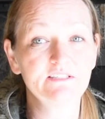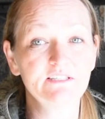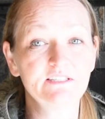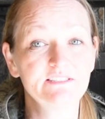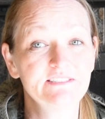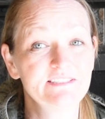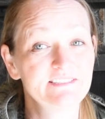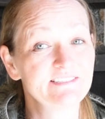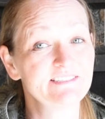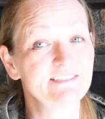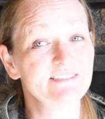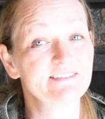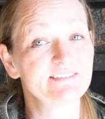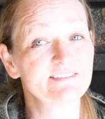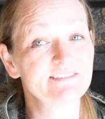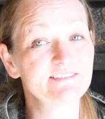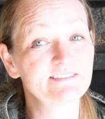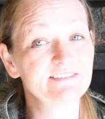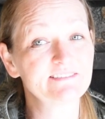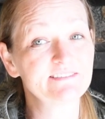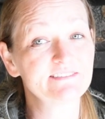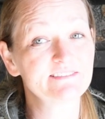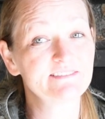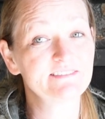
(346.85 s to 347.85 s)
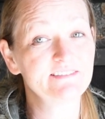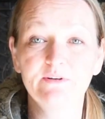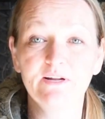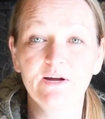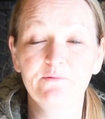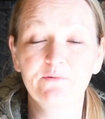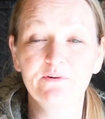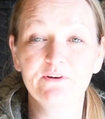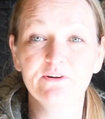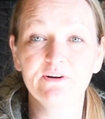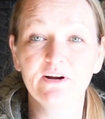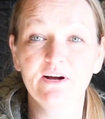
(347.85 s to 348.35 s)
and dizziness. Now,
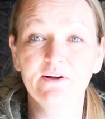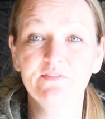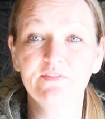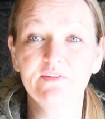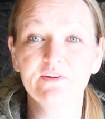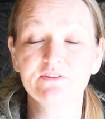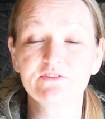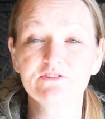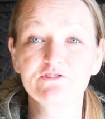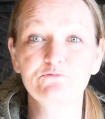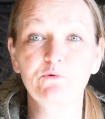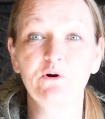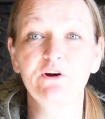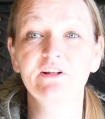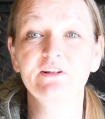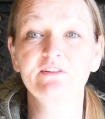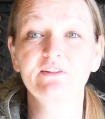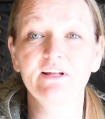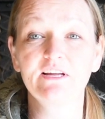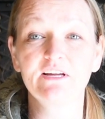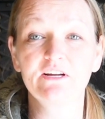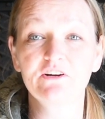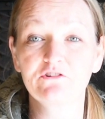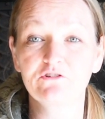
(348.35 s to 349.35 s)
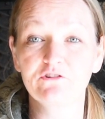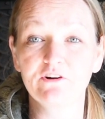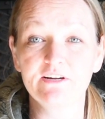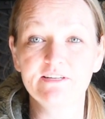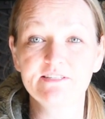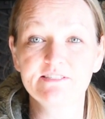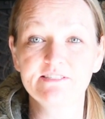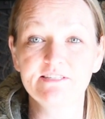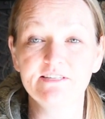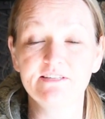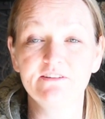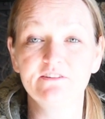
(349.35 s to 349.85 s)
when you're out there sweating like
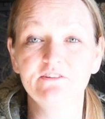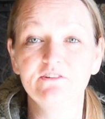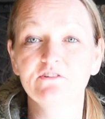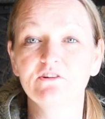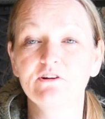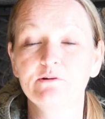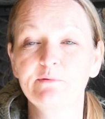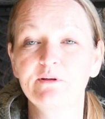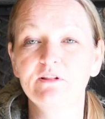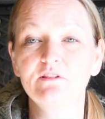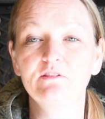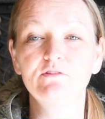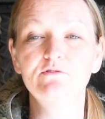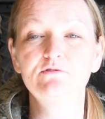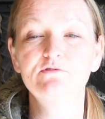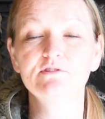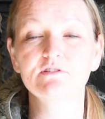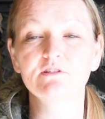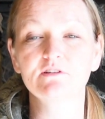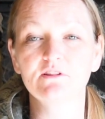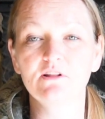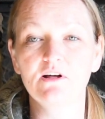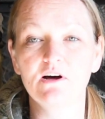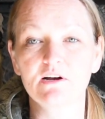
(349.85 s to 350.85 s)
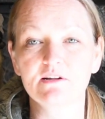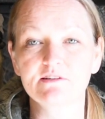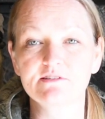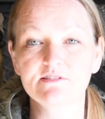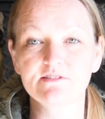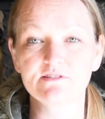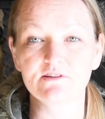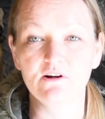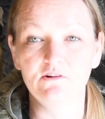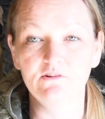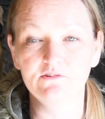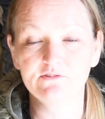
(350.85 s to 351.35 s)
crazy, you're gonna be losing a lot of
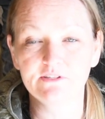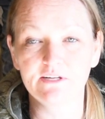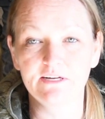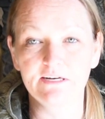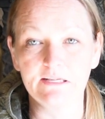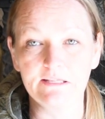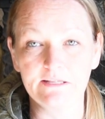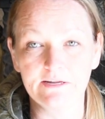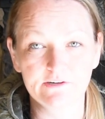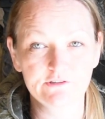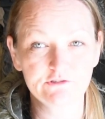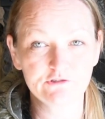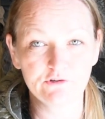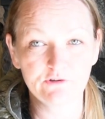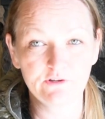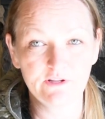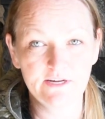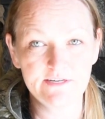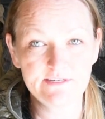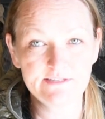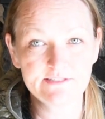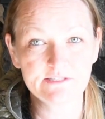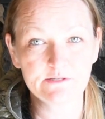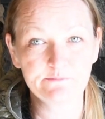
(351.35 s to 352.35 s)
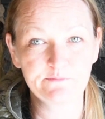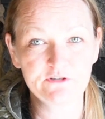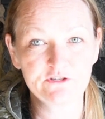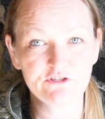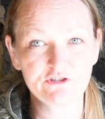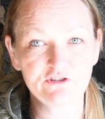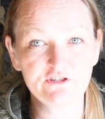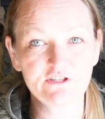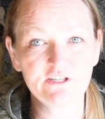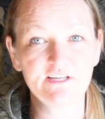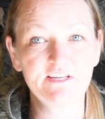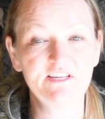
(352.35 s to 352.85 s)
salt and electrolytes, so be
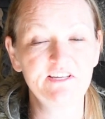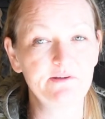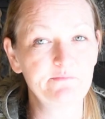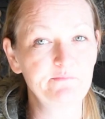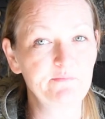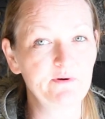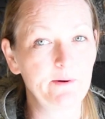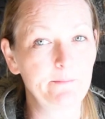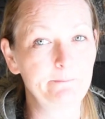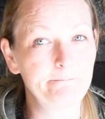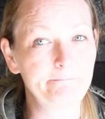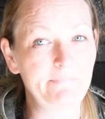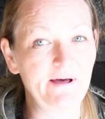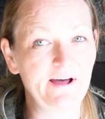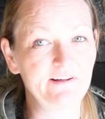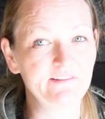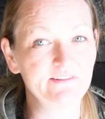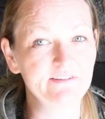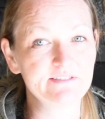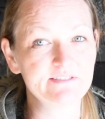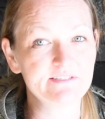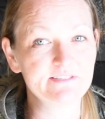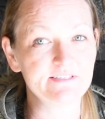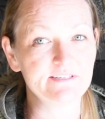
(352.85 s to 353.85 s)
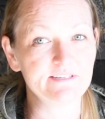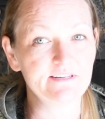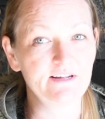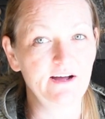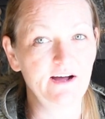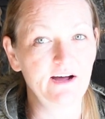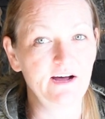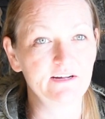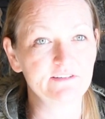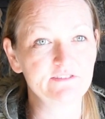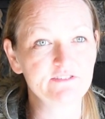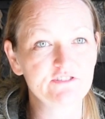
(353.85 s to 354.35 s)
sure to keep a balanced
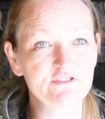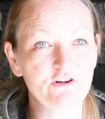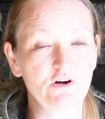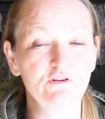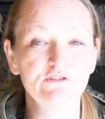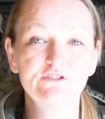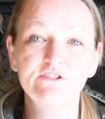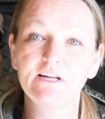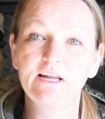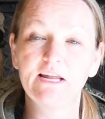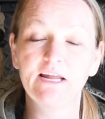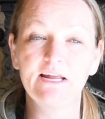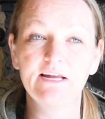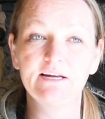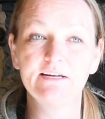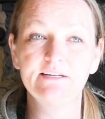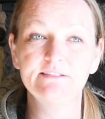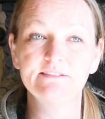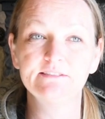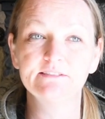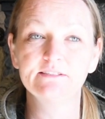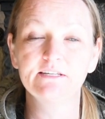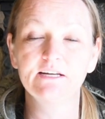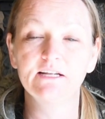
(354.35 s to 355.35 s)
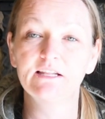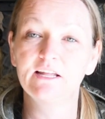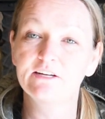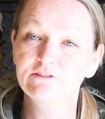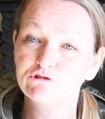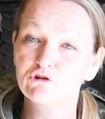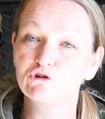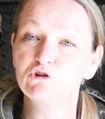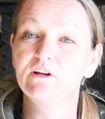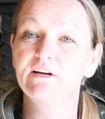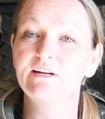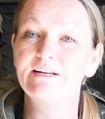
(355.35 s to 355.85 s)
salt and
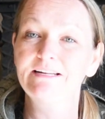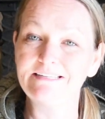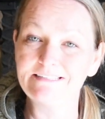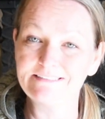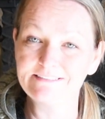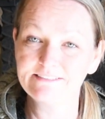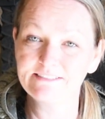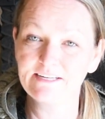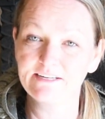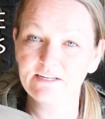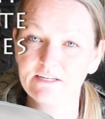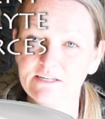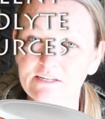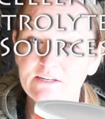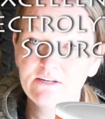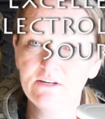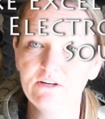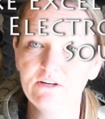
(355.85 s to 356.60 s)
electrolyte intake